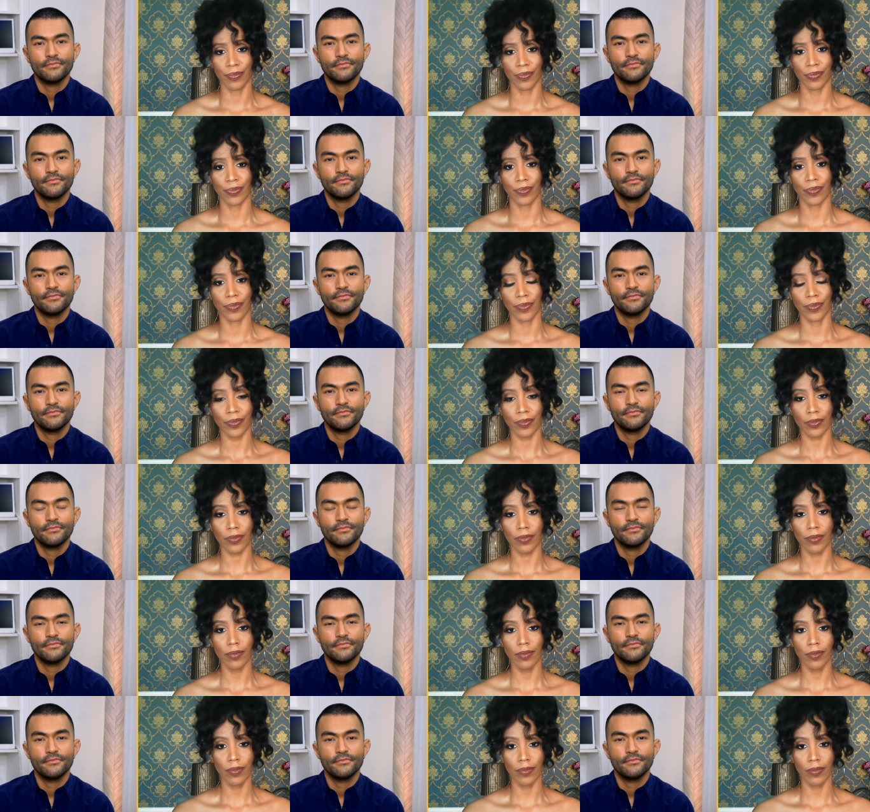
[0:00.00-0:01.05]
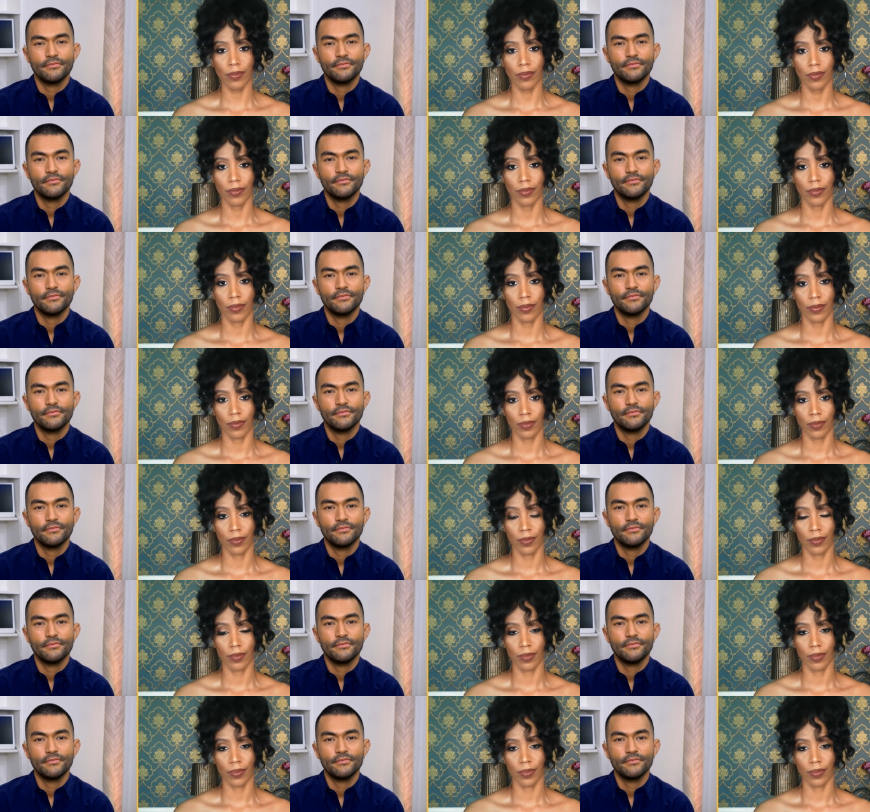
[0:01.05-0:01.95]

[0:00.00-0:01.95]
(silence)